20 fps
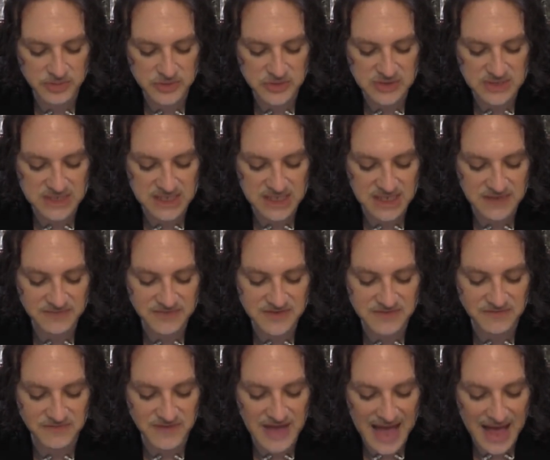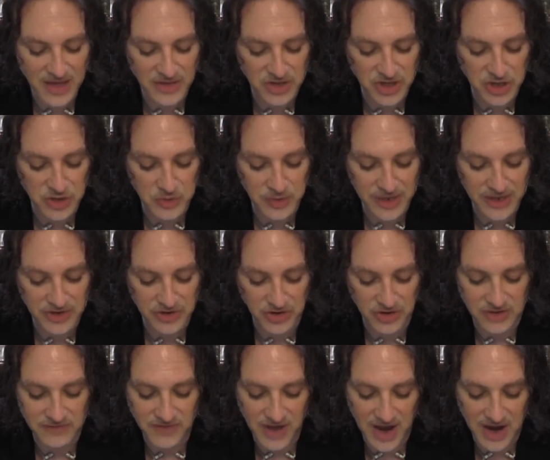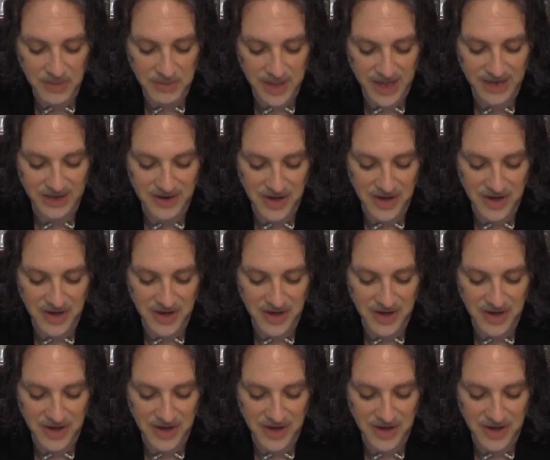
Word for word: perceived value in your environment.